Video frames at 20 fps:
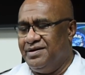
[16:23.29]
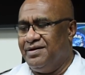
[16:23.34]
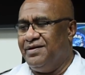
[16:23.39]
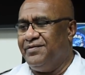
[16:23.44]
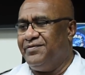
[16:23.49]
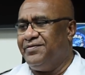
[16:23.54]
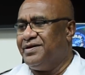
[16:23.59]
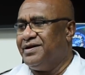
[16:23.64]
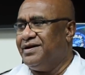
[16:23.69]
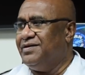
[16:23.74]

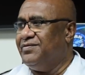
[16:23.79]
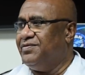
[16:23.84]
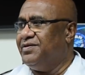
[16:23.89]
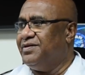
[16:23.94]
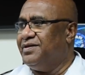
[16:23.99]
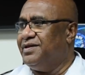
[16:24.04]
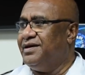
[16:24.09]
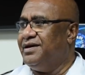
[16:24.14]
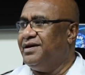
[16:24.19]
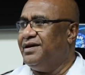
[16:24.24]
offering
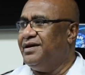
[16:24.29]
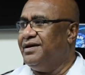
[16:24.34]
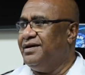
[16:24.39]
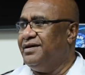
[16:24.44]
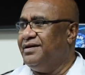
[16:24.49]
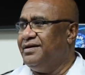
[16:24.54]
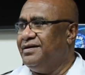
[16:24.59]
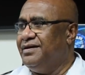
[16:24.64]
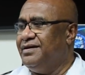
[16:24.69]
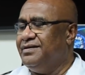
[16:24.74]
for
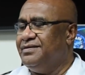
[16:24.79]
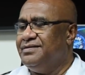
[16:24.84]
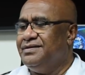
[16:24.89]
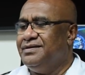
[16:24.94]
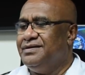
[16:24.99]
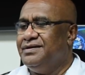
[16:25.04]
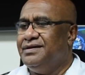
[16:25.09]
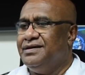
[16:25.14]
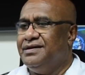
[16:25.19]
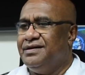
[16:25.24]
the
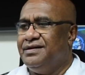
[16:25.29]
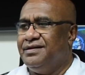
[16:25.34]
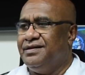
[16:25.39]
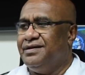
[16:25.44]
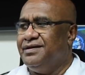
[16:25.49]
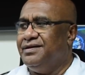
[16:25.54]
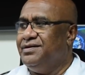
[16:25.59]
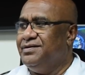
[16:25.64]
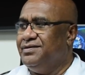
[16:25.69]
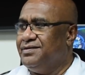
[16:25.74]

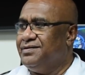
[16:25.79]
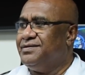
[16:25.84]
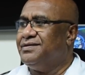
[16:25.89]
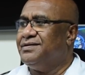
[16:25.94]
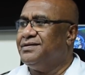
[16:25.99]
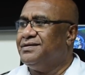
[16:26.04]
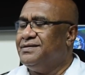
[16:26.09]
youth.